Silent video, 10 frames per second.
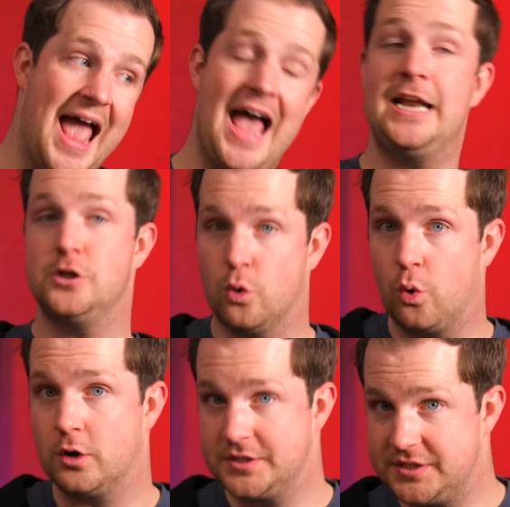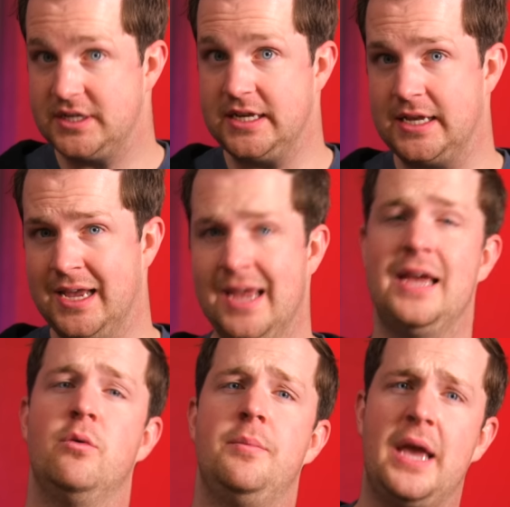and or C,
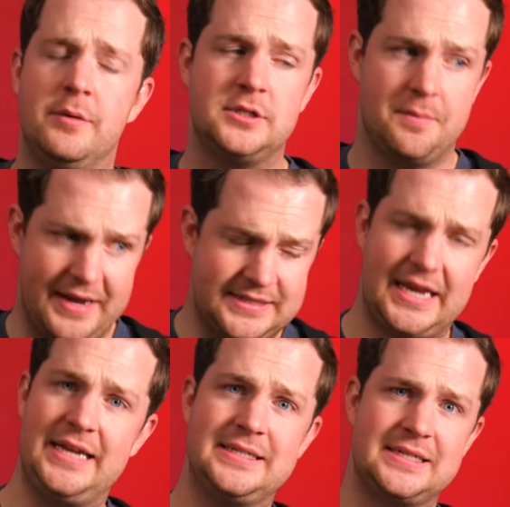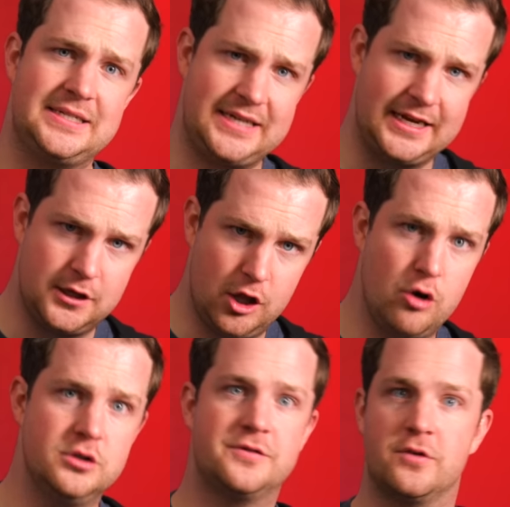it will be able to maintain sustained
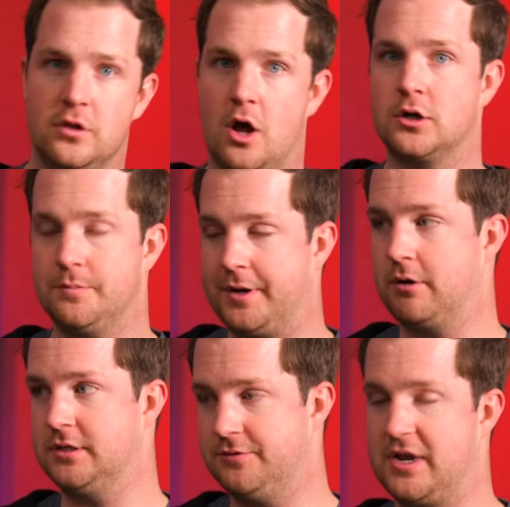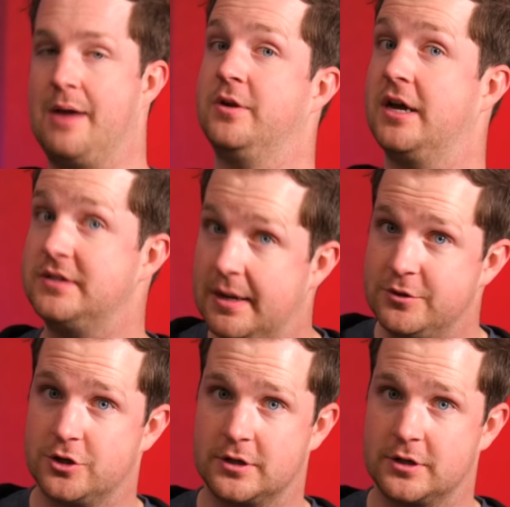loads for longer periods of time without temperature